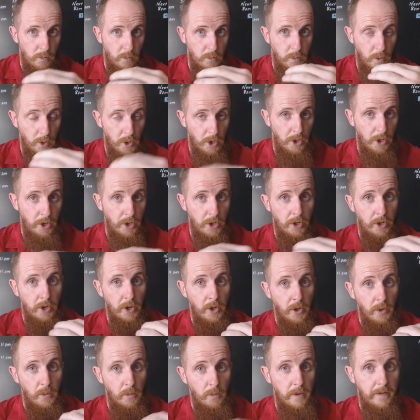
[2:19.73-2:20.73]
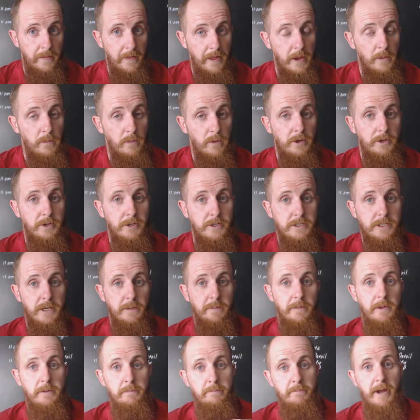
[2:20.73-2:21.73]
were when they wanted
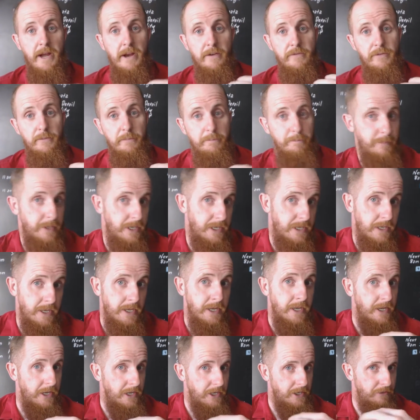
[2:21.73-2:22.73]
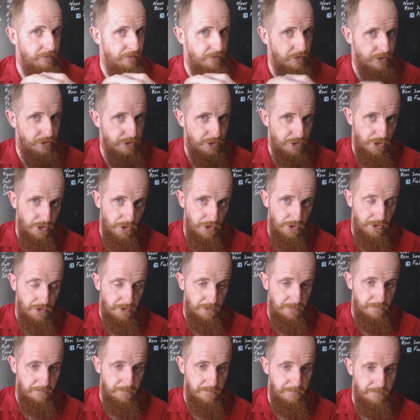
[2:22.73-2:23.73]
something back from me in
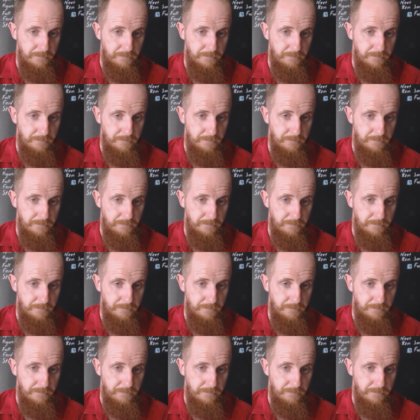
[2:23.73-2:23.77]
return.